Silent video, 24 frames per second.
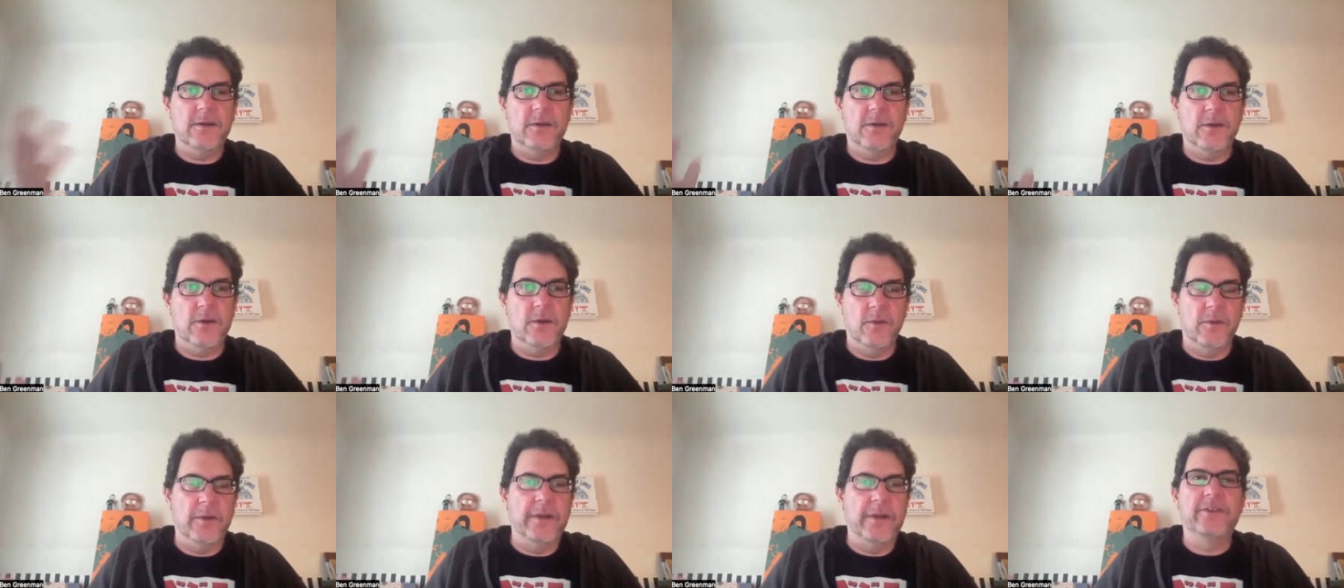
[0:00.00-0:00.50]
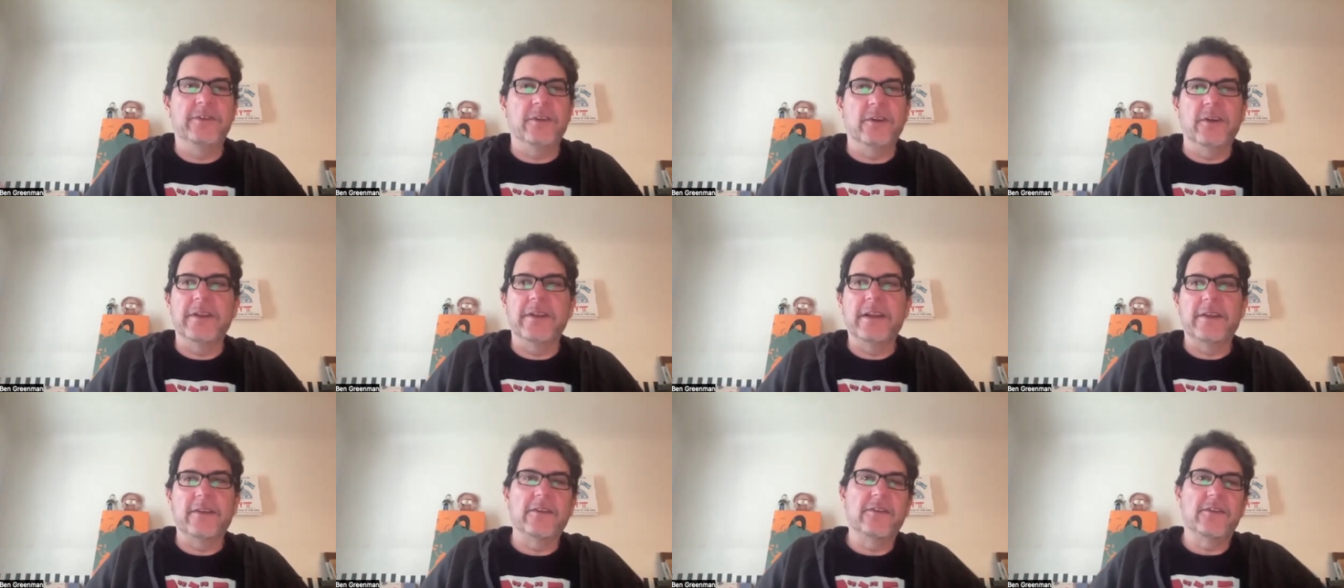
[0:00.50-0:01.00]
original,
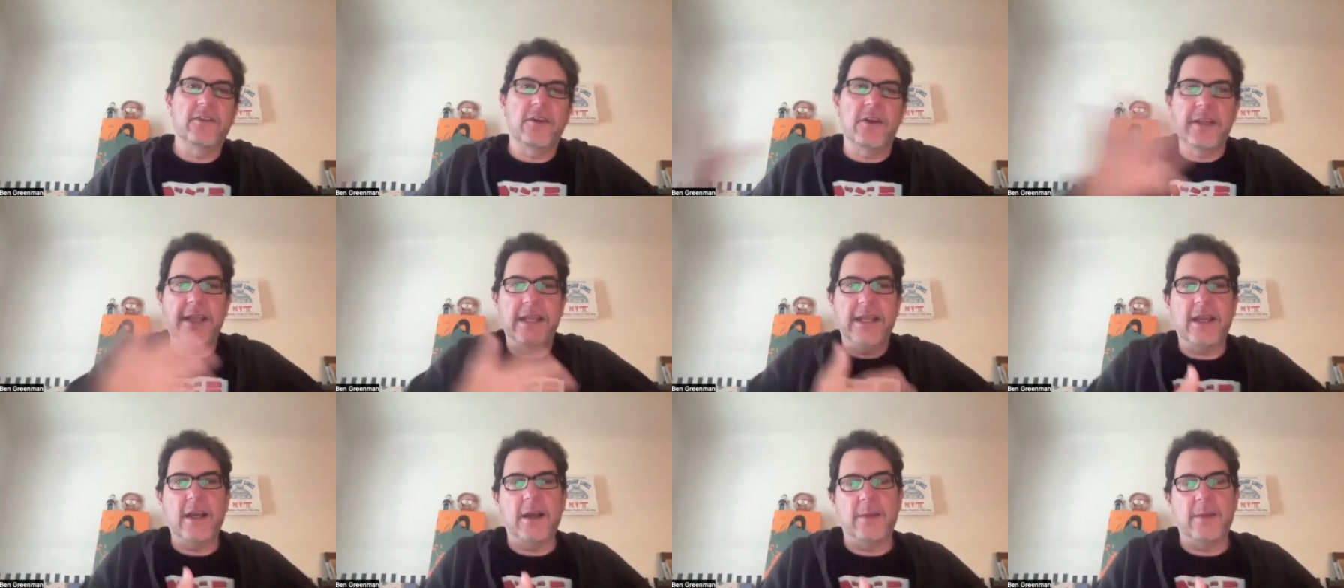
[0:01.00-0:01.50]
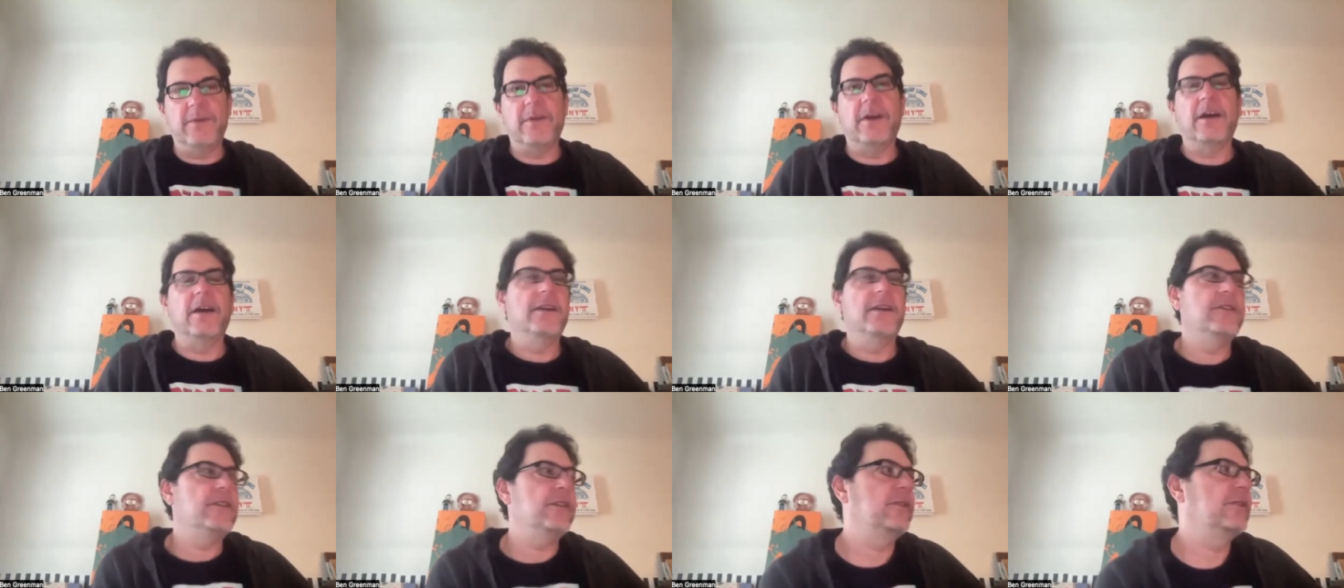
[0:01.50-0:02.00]
that's a song he comes
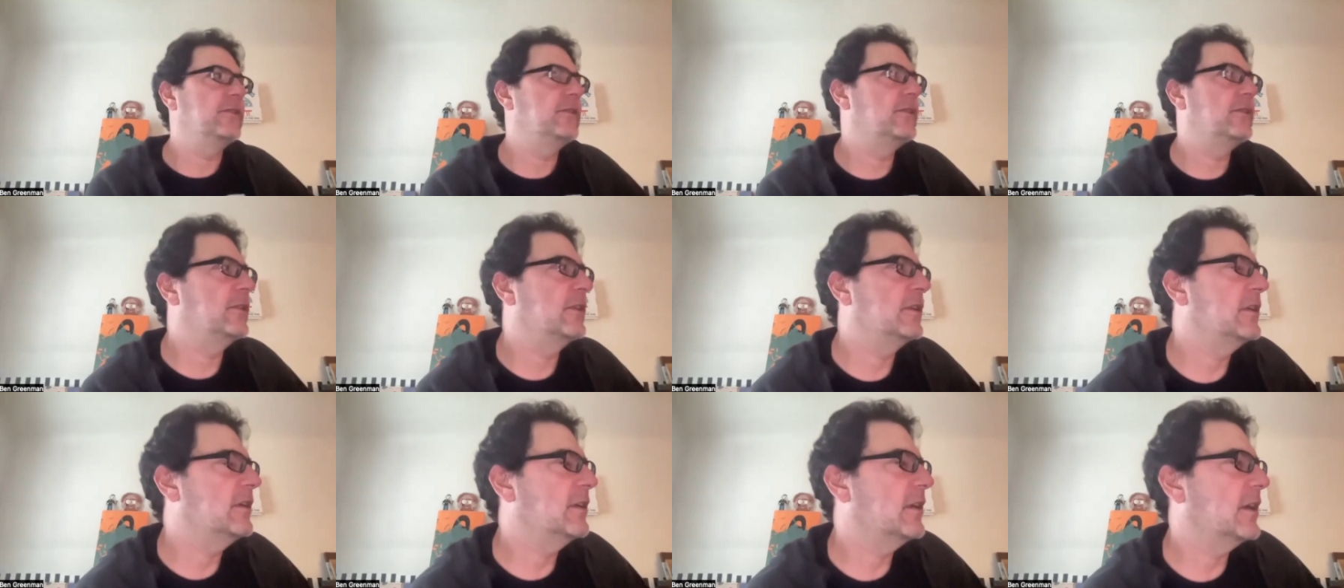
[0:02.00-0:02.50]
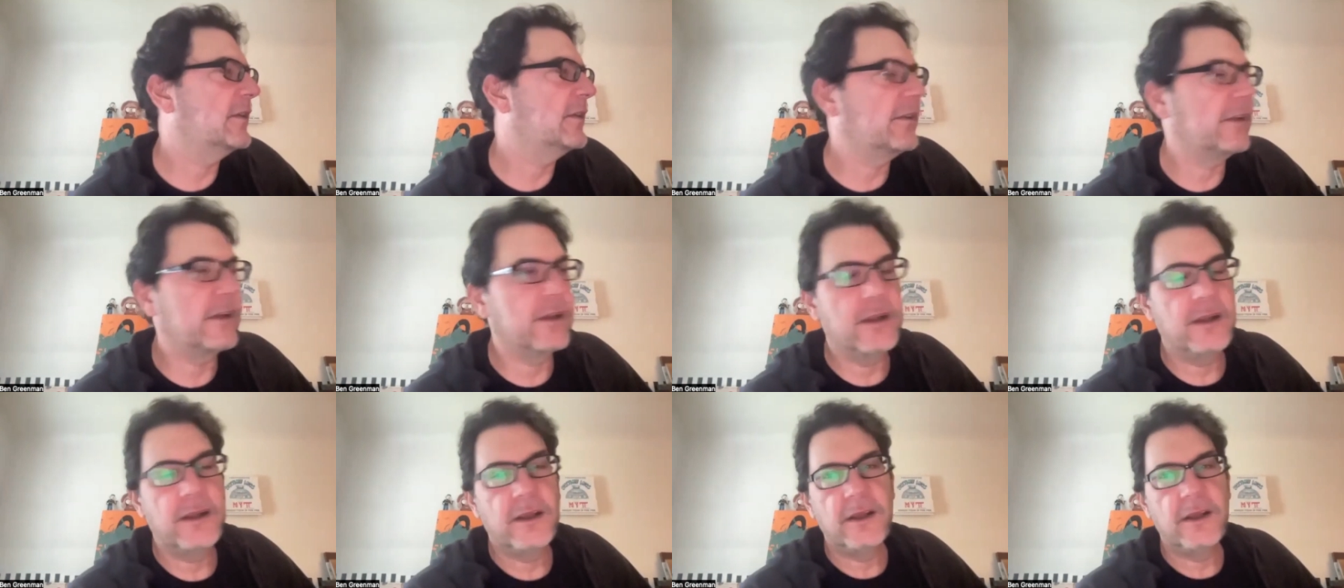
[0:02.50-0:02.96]
on to, to as a